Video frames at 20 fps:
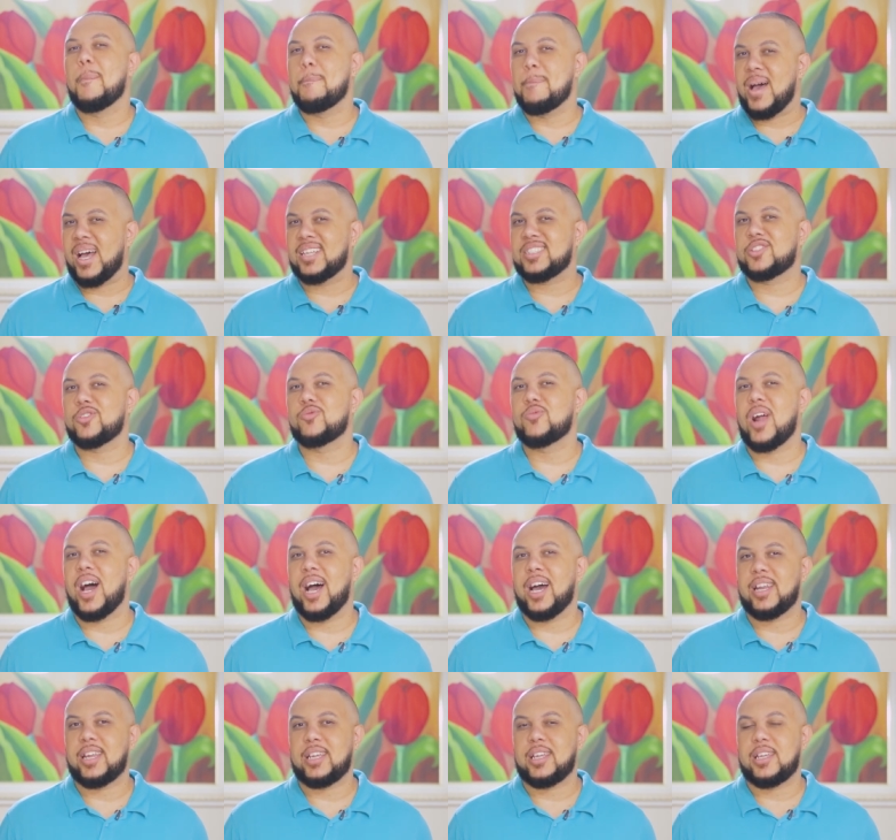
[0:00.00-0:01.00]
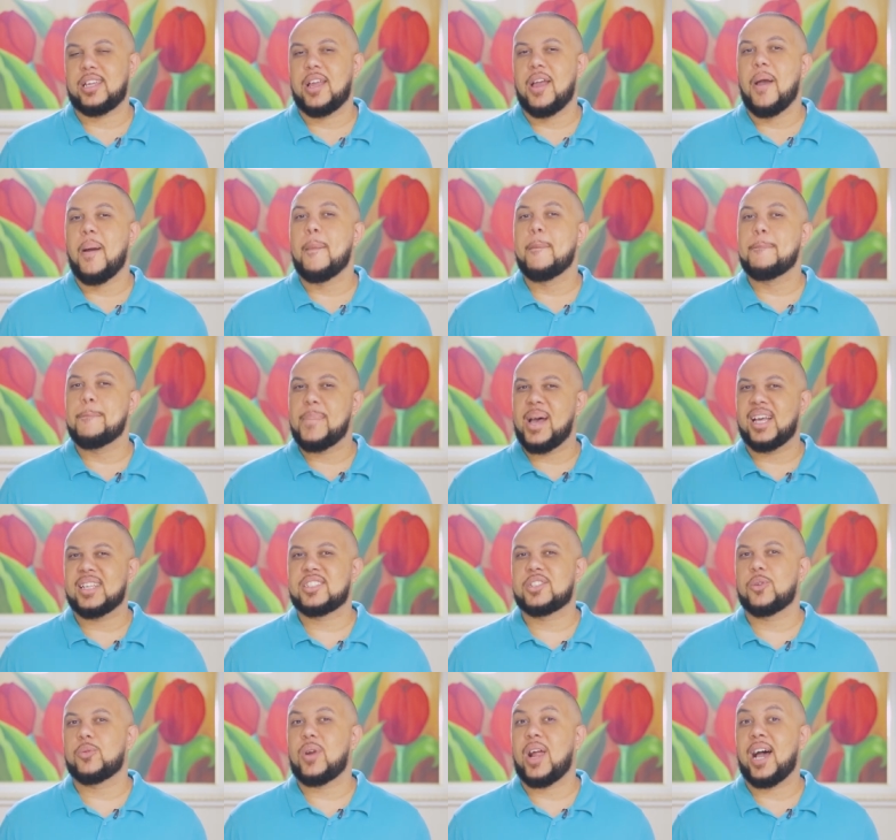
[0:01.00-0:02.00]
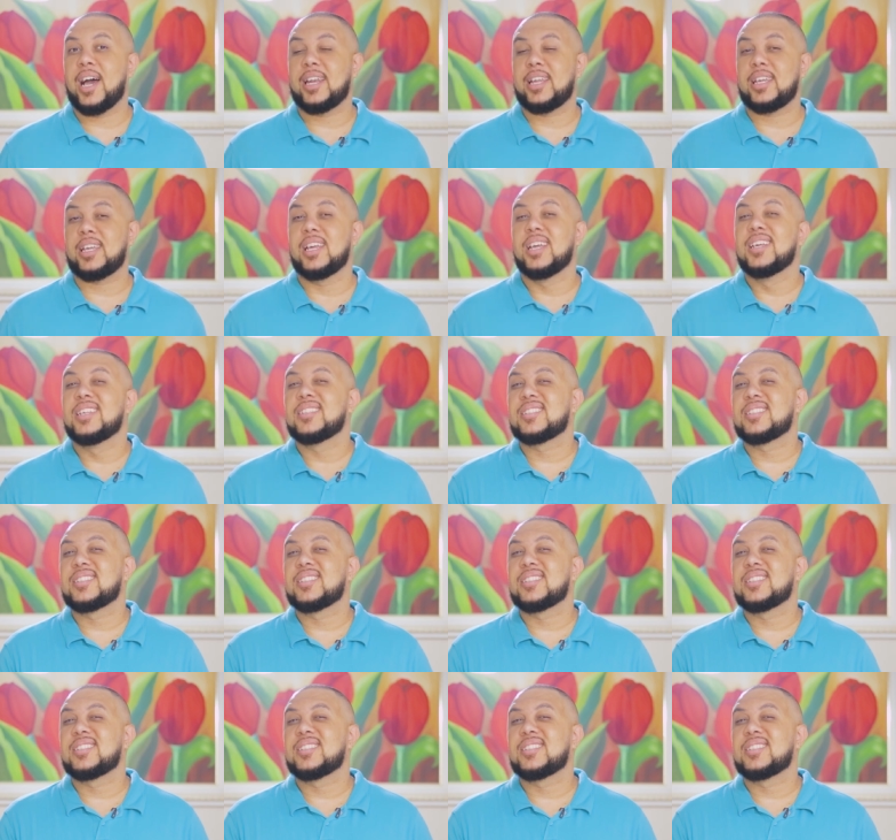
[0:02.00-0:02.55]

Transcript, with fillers: Maserati, Maserati.